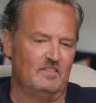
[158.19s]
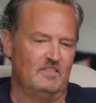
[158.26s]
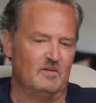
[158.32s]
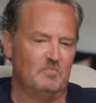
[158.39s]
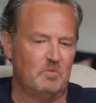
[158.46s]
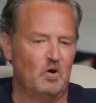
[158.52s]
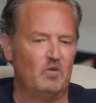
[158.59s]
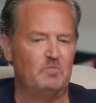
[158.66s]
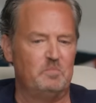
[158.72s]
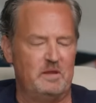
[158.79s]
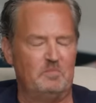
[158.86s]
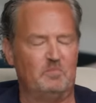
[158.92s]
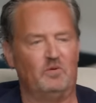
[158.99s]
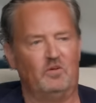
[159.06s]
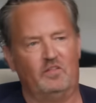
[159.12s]
They're both
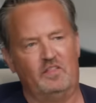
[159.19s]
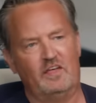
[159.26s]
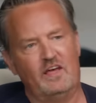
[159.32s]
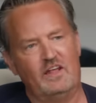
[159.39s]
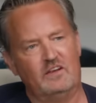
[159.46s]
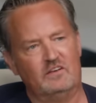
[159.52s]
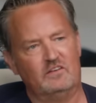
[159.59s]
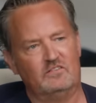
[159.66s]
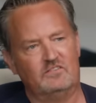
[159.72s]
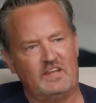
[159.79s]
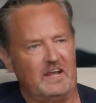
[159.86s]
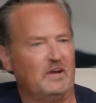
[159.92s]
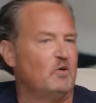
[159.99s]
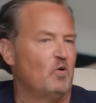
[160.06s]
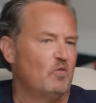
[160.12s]
people that
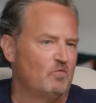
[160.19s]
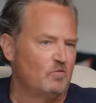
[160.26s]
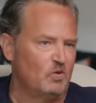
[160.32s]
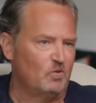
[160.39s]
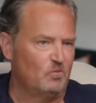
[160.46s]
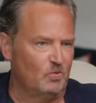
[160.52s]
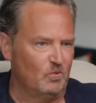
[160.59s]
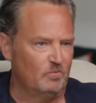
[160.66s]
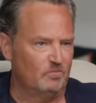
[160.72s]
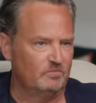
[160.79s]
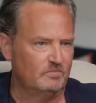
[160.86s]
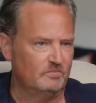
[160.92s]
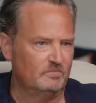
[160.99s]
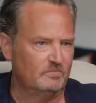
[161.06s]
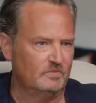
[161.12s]
take over a
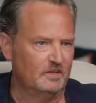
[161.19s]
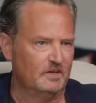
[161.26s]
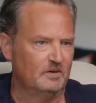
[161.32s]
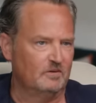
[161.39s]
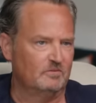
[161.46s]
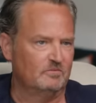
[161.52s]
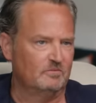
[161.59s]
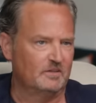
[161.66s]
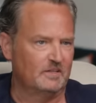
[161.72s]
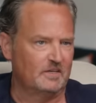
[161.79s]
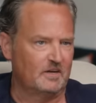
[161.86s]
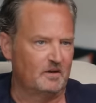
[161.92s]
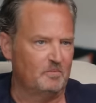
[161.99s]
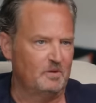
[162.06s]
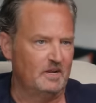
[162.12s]
room, you know, when they come